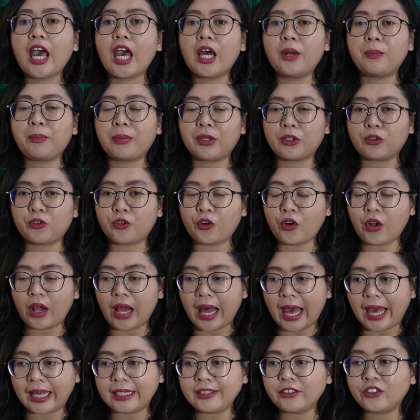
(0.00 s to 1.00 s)
and petrol
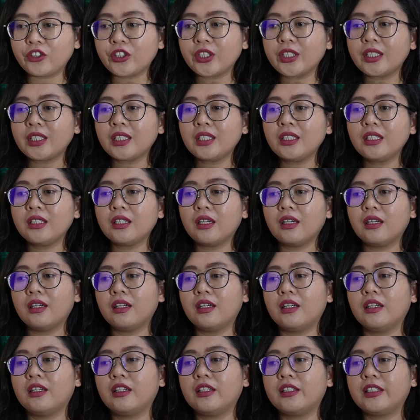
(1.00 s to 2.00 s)
engine
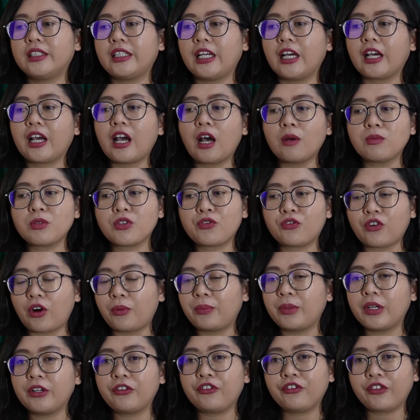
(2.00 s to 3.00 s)
that comes
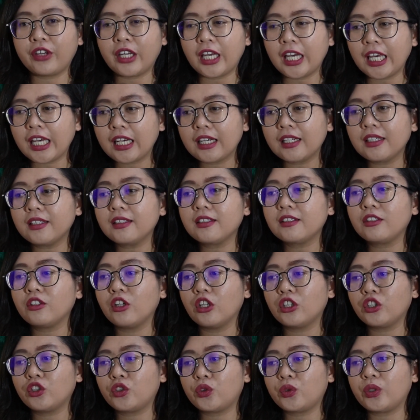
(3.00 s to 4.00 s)
from the vehicles
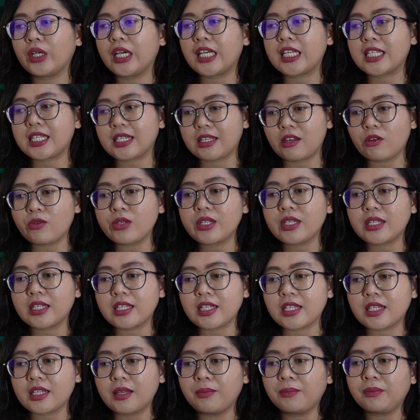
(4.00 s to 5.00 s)
through exhaust
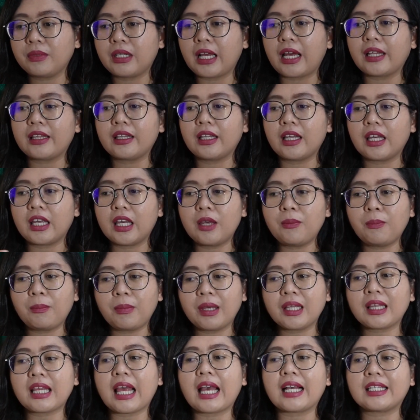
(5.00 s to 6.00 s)
system that
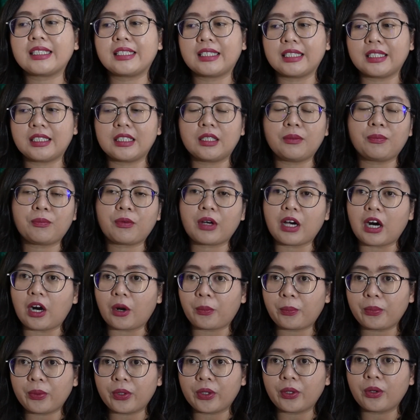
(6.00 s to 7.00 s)
emit excessive
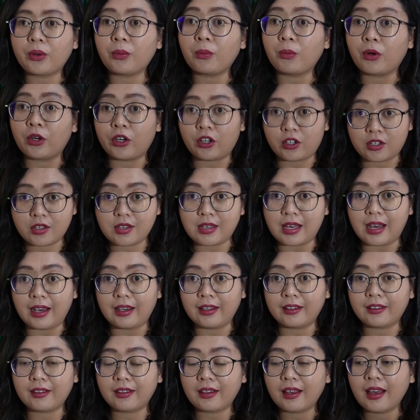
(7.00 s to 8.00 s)
carbon
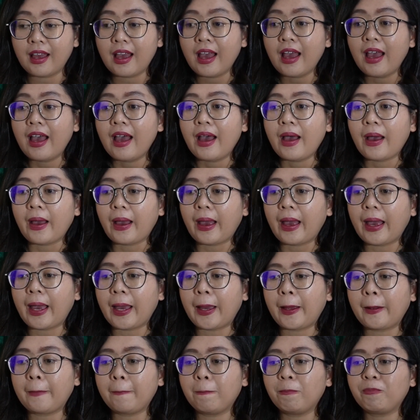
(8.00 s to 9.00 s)
monoxide.
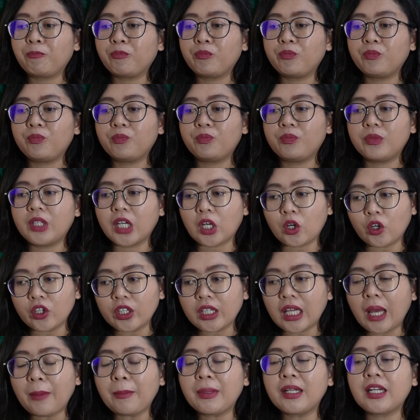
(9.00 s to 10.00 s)
And the
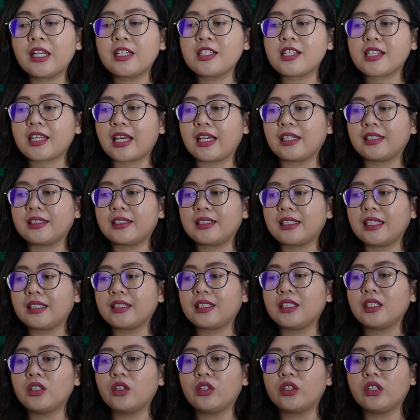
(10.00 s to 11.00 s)
contaminants can
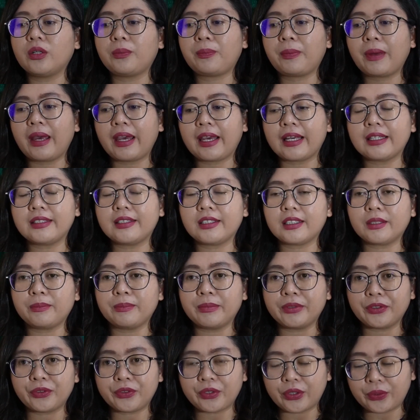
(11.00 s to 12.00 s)
settle on the packaging
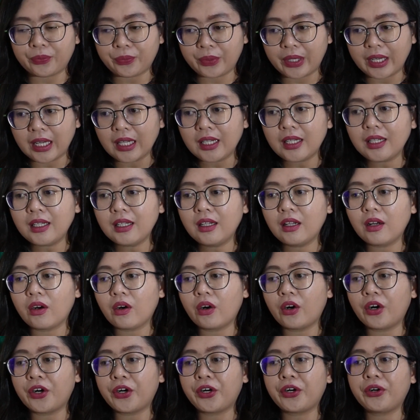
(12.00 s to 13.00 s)
material
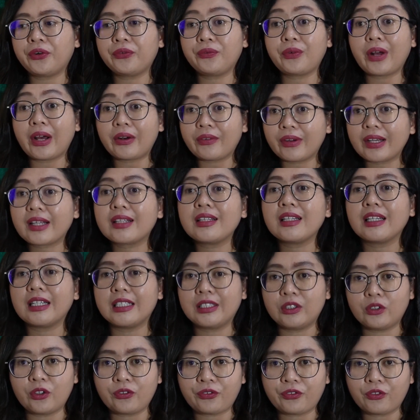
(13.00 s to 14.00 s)
or directly
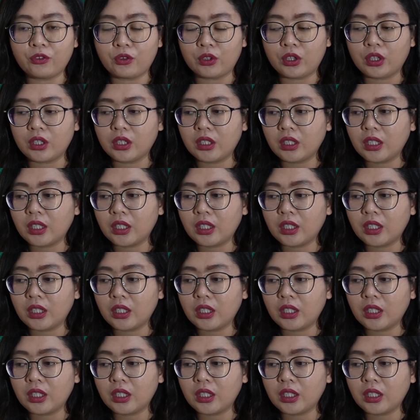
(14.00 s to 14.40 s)
on the food.